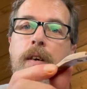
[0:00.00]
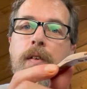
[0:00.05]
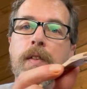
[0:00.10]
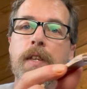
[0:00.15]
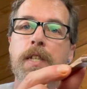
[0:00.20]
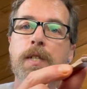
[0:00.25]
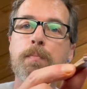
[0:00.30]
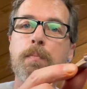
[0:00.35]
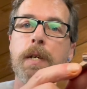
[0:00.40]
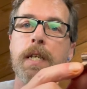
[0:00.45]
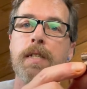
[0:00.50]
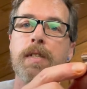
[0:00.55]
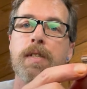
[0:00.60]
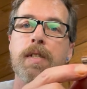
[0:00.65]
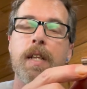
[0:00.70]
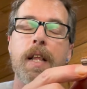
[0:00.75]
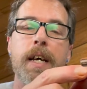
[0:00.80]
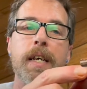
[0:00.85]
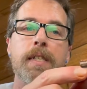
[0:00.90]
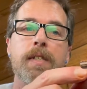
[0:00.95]
This piece
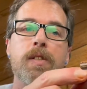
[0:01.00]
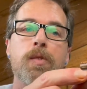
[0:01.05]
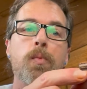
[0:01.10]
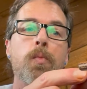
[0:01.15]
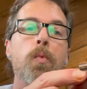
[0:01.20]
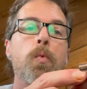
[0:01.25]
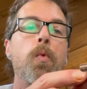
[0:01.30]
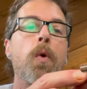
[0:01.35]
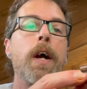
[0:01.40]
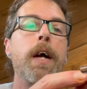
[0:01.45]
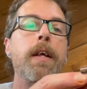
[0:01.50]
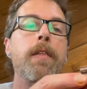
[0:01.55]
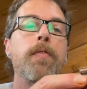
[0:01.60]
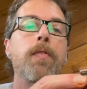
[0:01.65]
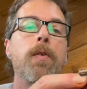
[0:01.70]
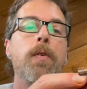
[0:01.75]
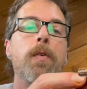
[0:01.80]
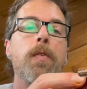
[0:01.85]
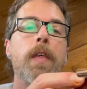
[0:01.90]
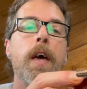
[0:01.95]
slides right
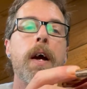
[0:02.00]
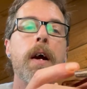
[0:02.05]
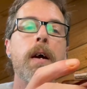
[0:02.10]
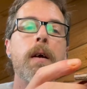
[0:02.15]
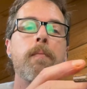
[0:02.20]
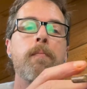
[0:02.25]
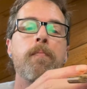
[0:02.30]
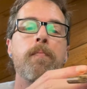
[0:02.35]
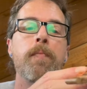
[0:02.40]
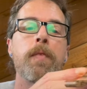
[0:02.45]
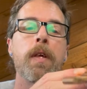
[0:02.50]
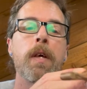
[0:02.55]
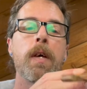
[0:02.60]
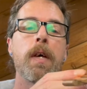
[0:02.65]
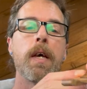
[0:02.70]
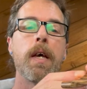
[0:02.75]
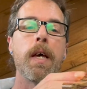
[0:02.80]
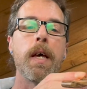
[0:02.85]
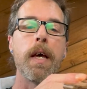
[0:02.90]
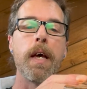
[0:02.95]
through there,
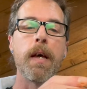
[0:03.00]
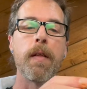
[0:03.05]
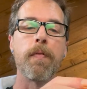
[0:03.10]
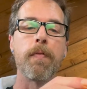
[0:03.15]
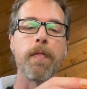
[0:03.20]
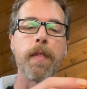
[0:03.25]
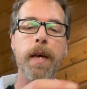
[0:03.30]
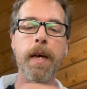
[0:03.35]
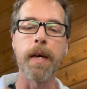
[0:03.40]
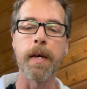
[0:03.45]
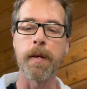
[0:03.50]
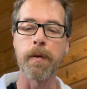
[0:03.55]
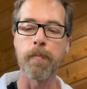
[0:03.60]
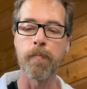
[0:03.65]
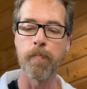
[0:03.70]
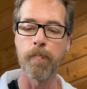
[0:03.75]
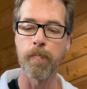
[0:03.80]
and then